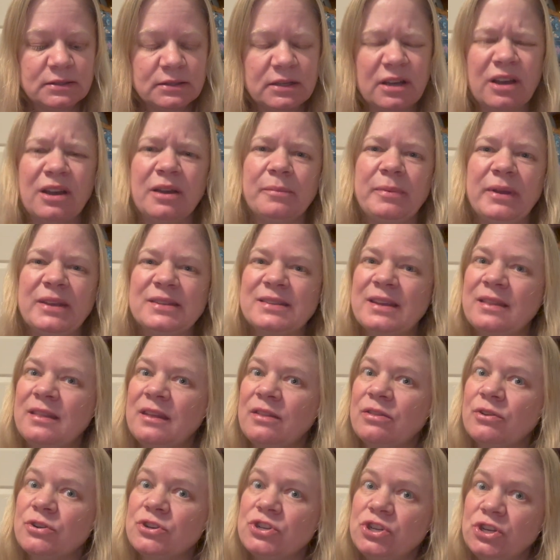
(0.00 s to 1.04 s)
because I
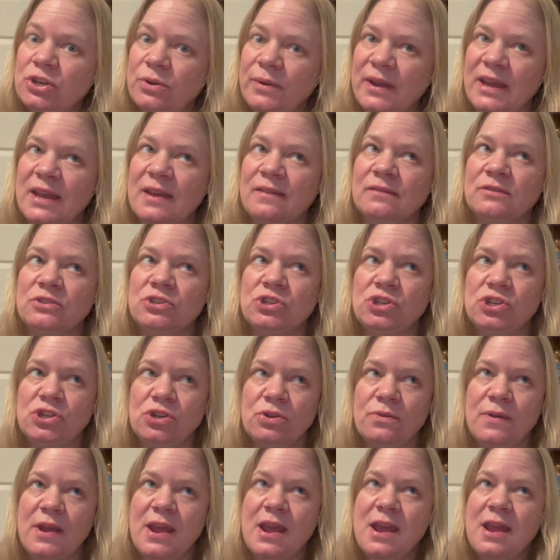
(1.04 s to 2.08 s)
think they're chewy, and
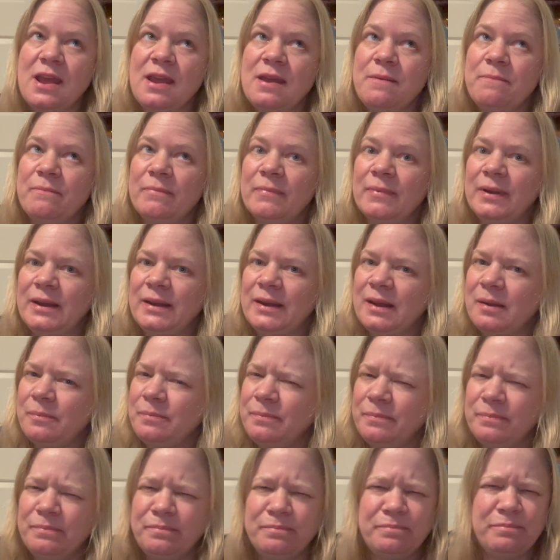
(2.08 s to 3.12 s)
chewy might not
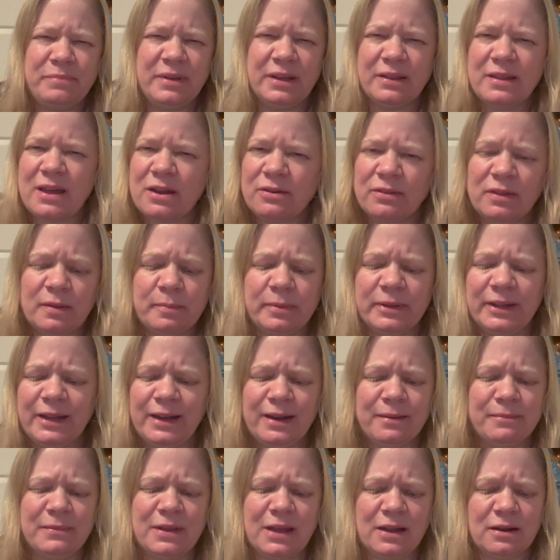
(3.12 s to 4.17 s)
be allowed on the plane.
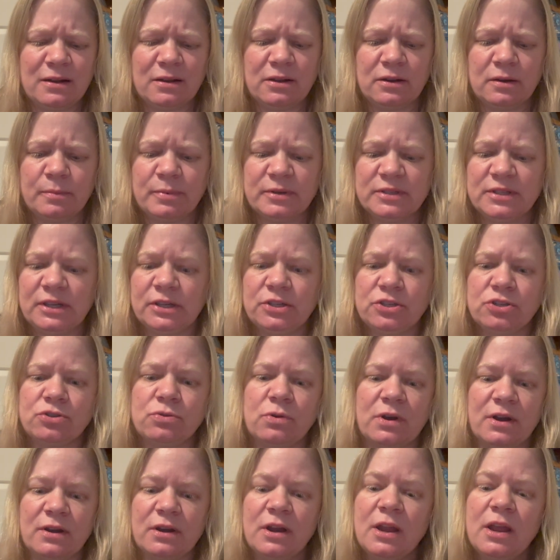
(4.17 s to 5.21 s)
I'm not 100%
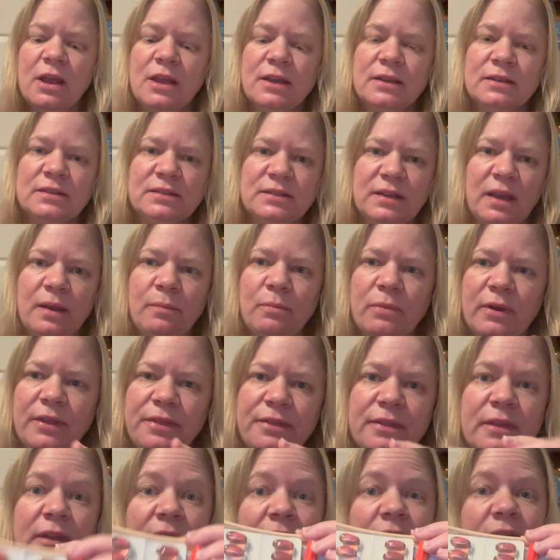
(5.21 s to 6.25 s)
sure. Same with
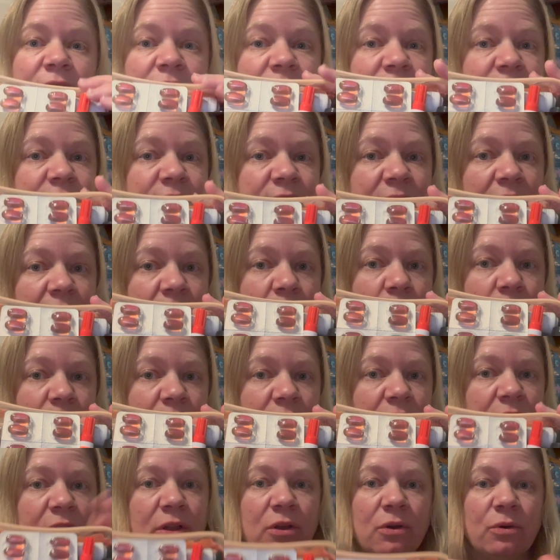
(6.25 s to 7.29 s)

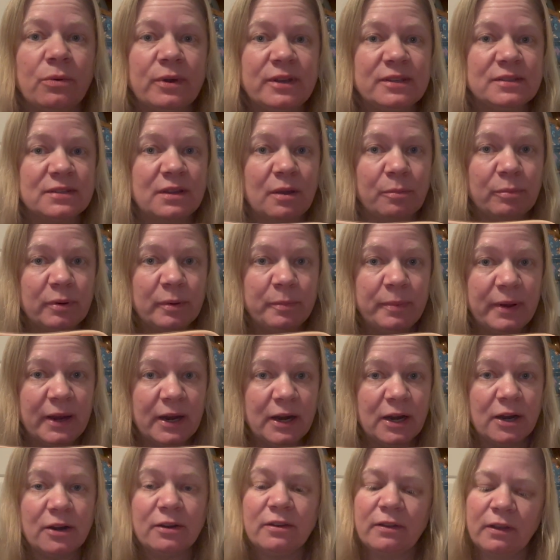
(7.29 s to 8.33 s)
Dayquil, always come
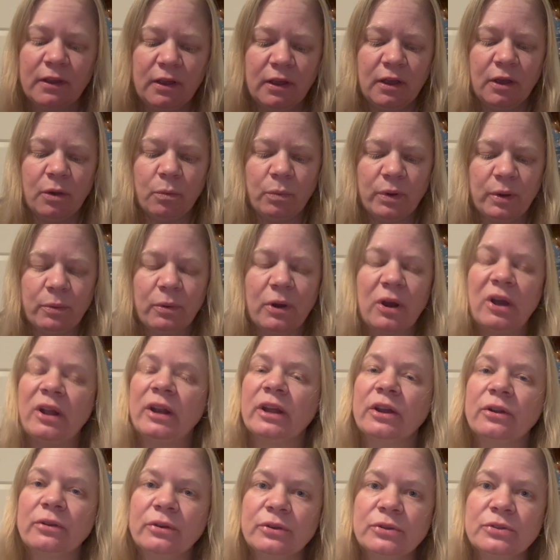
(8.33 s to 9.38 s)
prepared. We were on a
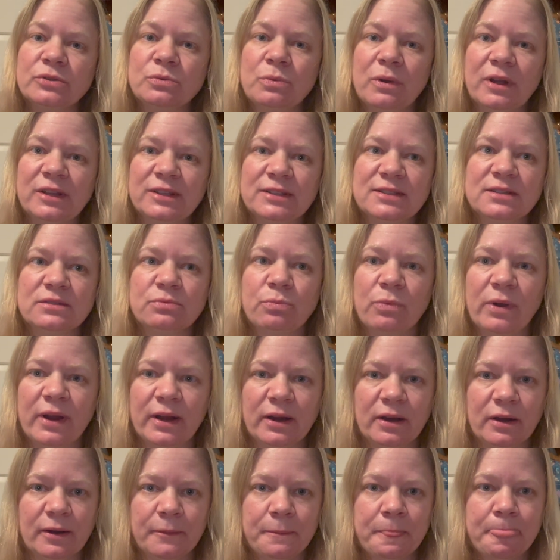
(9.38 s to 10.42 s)
cruise once
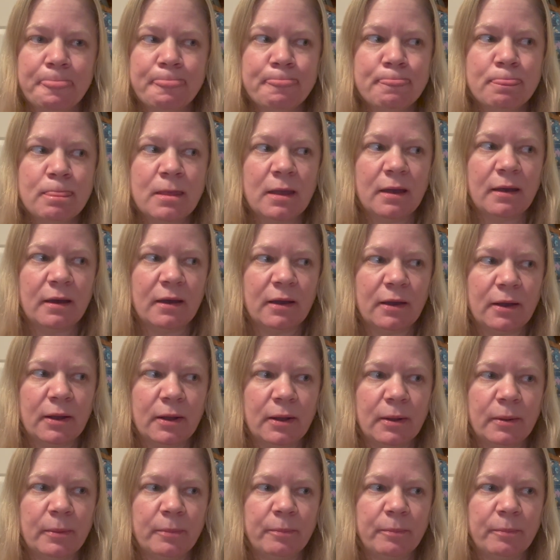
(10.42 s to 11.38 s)
where a